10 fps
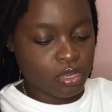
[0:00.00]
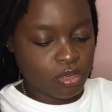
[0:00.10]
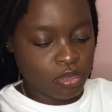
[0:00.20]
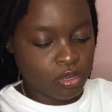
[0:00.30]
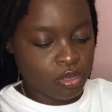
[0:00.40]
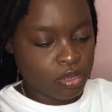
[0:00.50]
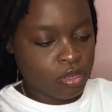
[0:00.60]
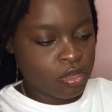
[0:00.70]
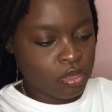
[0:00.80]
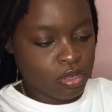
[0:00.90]

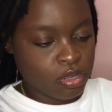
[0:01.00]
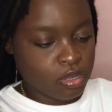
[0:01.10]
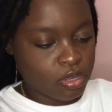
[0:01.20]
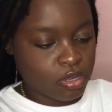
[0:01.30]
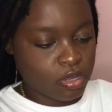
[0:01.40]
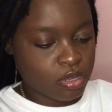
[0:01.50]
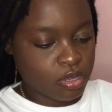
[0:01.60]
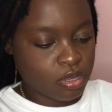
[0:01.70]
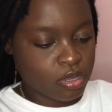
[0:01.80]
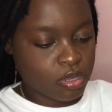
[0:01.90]

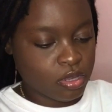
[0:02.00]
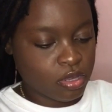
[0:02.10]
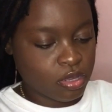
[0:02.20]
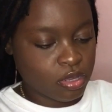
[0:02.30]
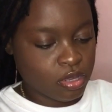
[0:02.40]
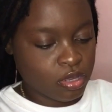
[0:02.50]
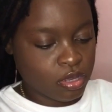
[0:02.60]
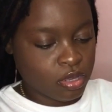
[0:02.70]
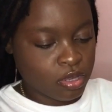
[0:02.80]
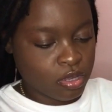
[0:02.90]

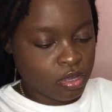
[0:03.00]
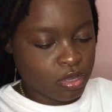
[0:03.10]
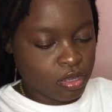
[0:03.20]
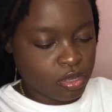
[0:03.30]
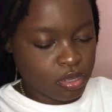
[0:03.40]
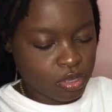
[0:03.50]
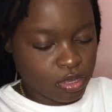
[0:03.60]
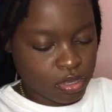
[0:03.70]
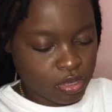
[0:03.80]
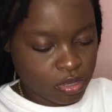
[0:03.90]

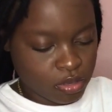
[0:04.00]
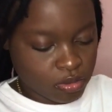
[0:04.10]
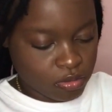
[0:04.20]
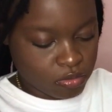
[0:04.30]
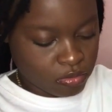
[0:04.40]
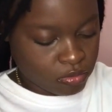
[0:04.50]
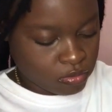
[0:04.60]
(no one is talking)